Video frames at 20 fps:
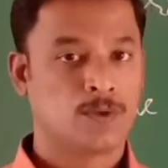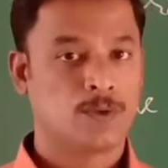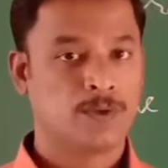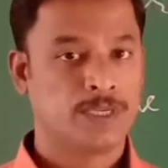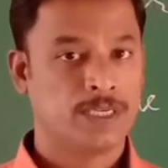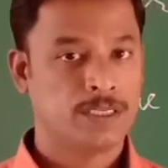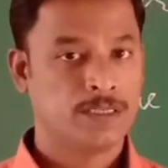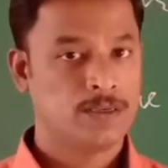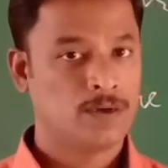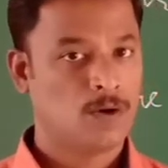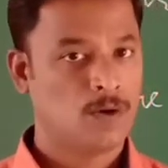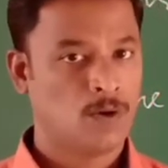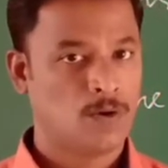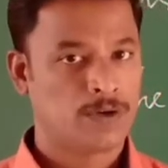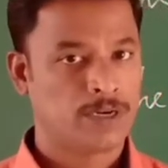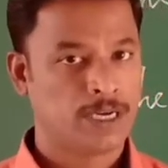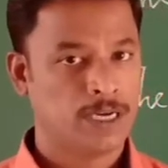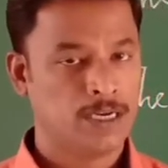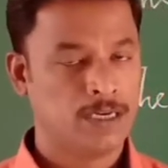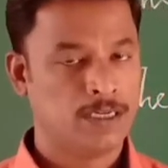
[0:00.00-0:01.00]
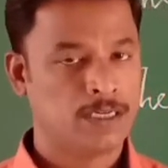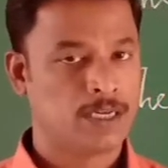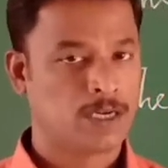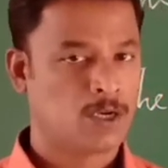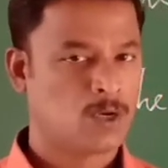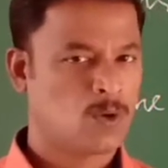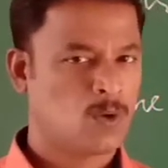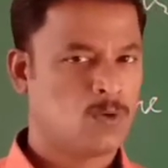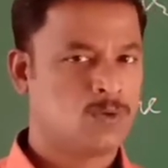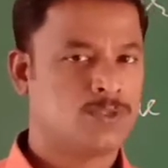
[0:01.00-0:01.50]
growing or
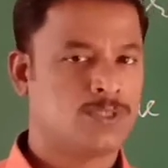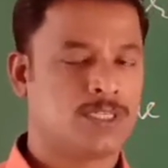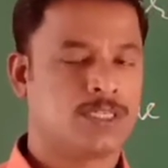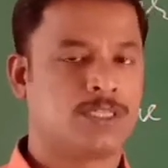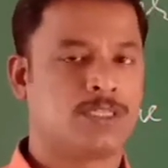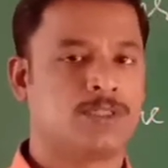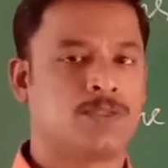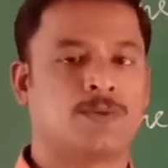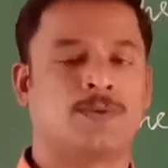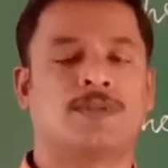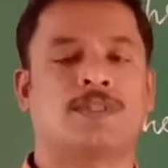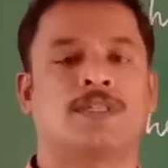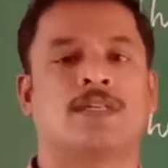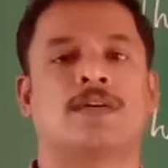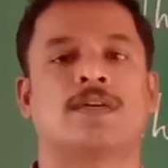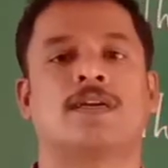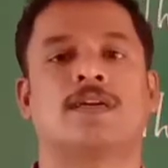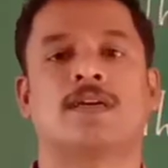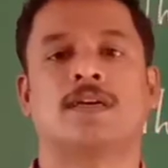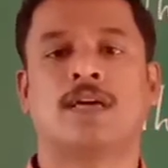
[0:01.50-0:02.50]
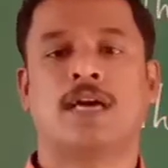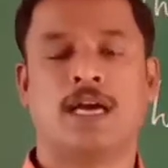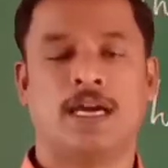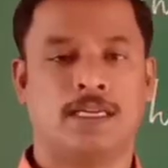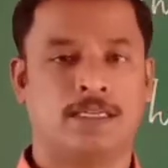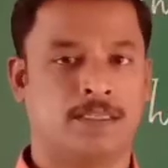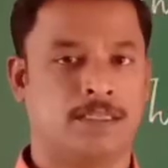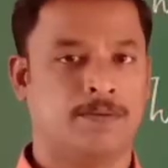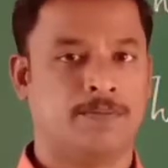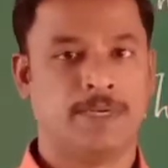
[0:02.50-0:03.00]
held closely together
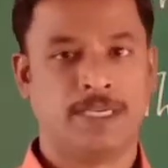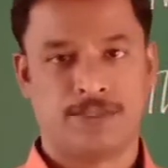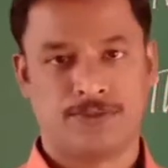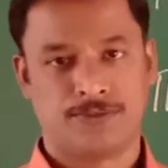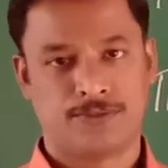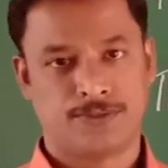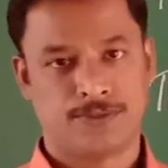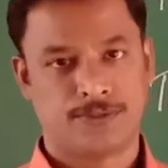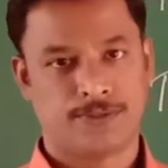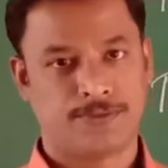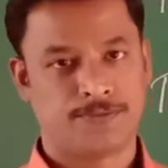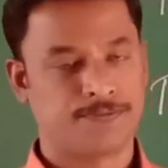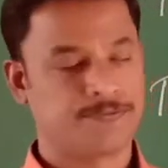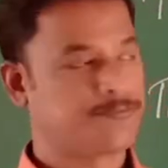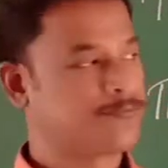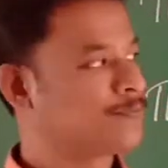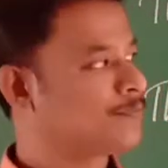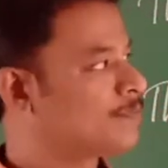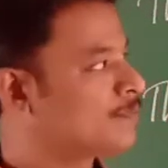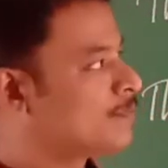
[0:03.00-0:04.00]
at the base.